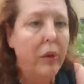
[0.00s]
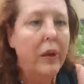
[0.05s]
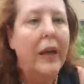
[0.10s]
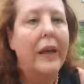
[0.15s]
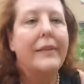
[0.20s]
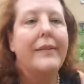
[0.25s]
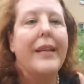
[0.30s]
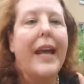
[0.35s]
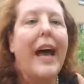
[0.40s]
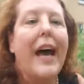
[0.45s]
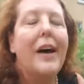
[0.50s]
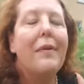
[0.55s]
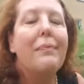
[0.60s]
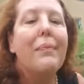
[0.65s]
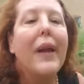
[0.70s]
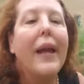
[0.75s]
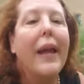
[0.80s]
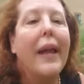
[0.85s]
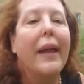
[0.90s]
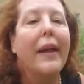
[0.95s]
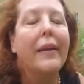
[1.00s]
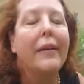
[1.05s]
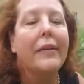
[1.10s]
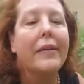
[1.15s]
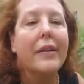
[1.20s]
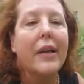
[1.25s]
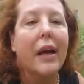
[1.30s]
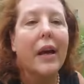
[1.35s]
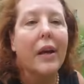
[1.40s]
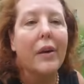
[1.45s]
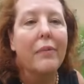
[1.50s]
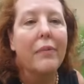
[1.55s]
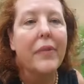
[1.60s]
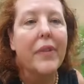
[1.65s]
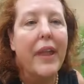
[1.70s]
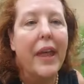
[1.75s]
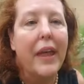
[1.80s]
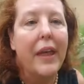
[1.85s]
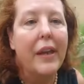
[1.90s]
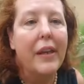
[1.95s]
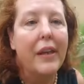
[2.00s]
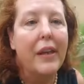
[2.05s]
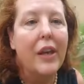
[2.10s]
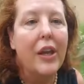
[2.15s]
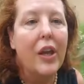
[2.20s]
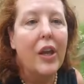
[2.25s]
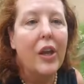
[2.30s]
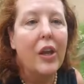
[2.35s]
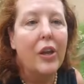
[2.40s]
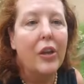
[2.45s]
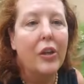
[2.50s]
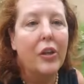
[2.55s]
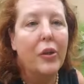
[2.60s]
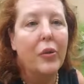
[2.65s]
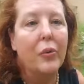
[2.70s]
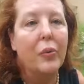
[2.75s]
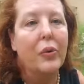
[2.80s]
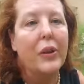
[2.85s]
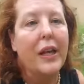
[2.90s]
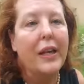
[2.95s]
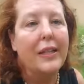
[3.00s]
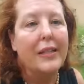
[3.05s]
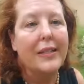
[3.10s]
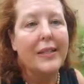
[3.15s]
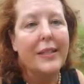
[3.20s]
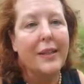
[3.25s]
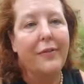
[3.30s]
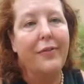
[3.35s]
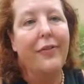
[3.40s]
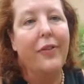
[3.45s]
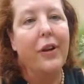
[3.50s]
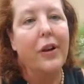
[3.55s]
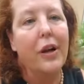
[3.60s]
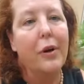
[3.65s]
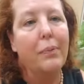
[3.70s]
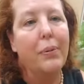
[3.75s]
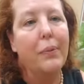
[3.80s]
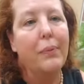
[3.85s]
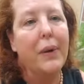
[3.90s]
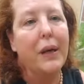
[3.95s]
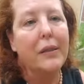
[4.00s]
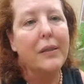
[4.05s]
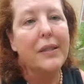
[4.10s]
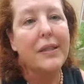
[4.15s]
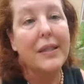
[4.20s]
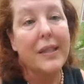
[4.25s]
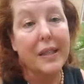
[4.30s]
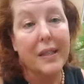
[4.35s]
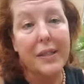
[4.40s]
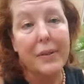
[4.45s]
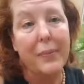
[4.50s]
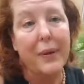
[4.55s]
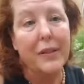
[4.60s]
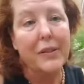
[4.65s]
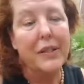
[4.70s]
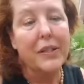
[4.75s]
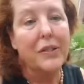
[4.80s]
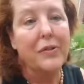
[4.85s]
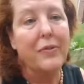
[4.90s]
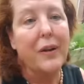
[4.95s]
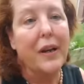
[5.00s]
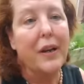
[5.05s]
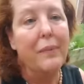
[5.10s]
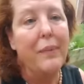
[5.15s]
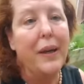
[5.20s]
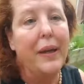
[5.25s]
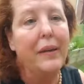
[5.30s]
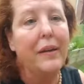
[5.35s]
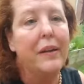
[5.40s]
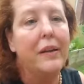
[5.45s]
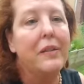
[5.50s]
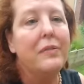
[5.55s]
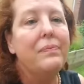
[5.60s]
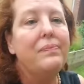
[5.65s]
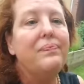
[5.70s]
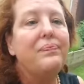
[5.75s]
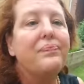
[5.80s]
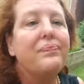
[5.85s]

on top, and then you let it sit for a couple months. 6 months is recommended,